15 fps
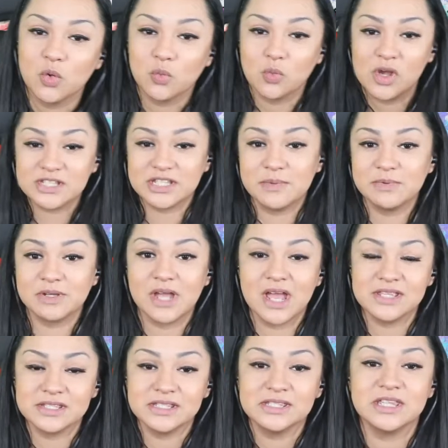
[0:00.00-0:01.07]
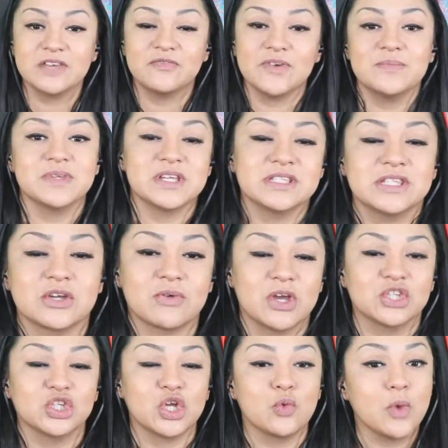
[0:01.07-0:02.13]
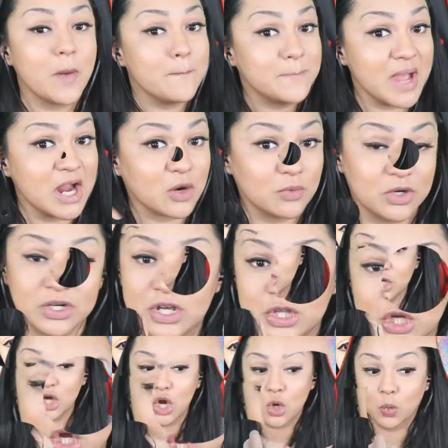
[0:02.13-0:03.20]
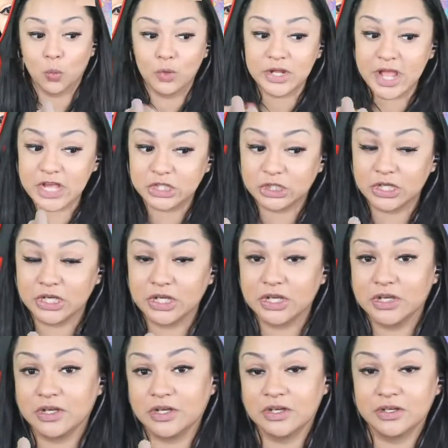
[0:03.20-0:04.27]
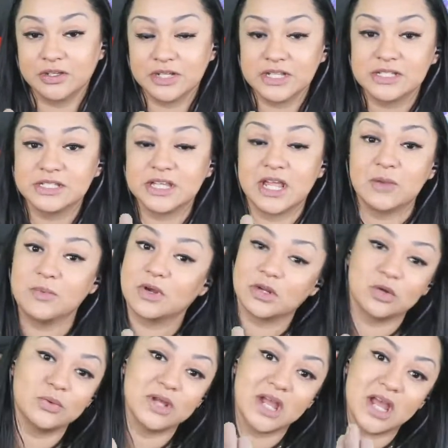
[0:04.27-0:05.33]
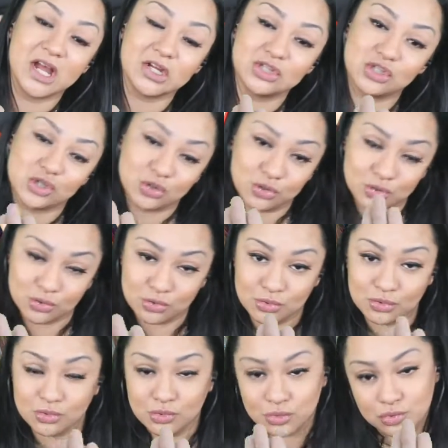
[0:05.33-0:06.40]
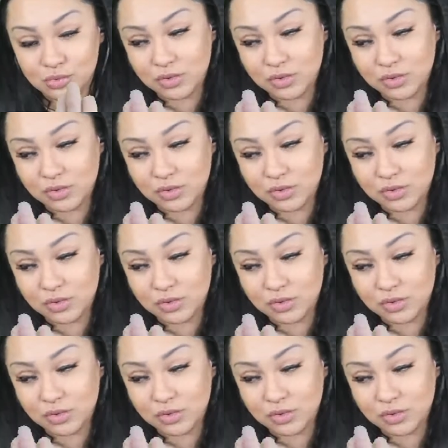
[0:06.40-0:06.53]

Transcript: What's up, you guys? This is D from D&C Creations, and we're back with another reaction. And today we're gonna react to